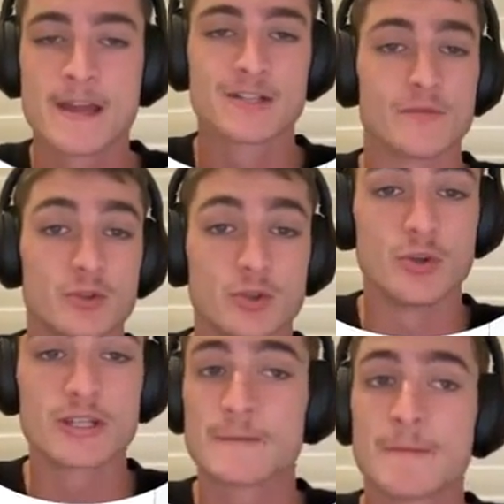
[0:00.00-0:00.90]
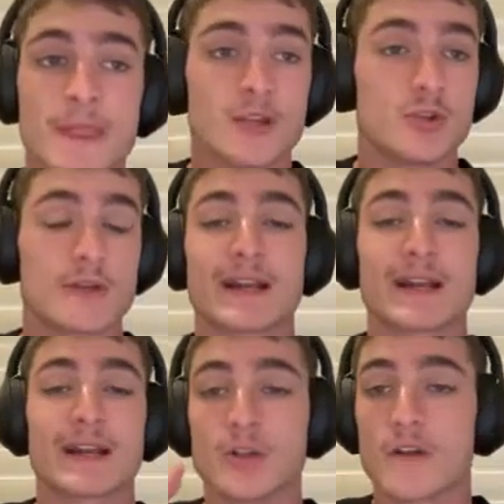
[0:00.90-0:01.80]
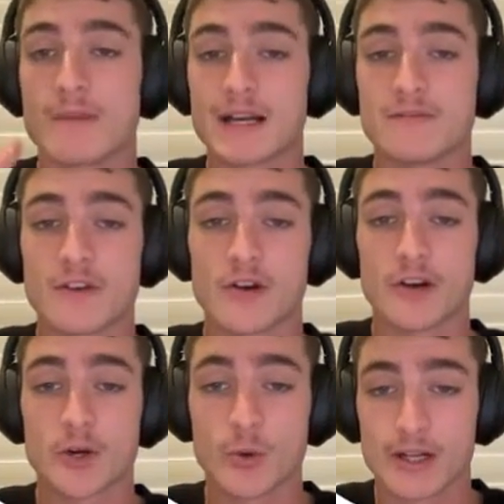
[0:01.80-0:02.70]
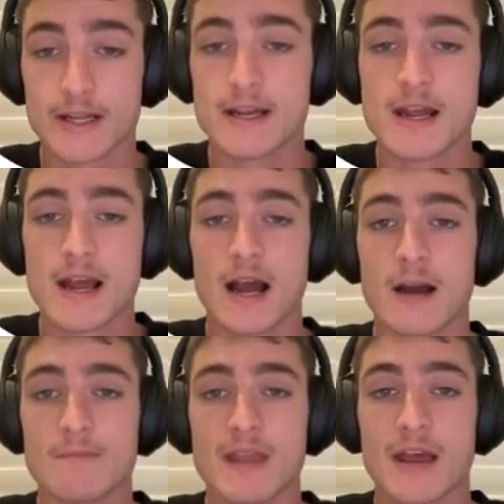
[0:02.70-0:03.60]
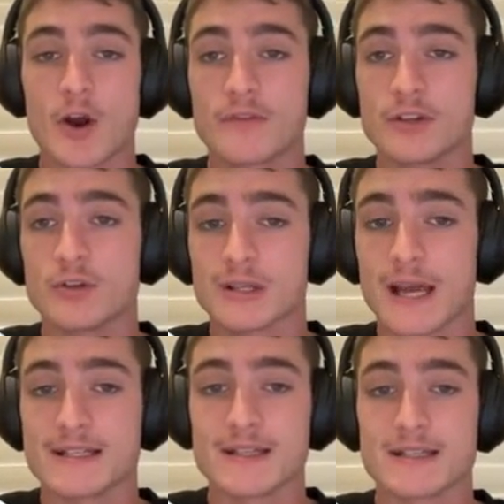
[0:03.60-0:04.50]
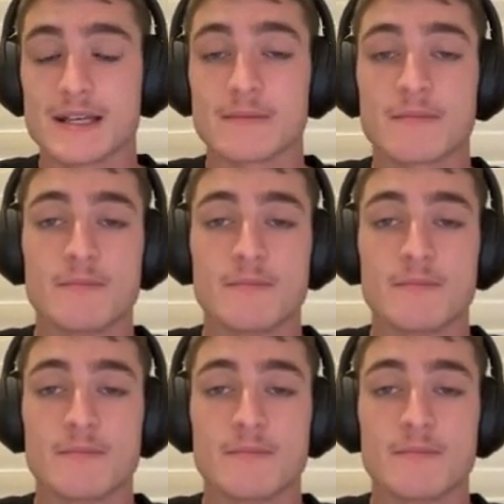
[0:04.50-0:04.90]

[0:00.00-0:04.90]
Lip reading: So if you do this, you can make a lot of money very, very quickly, and hopefully you can laser this in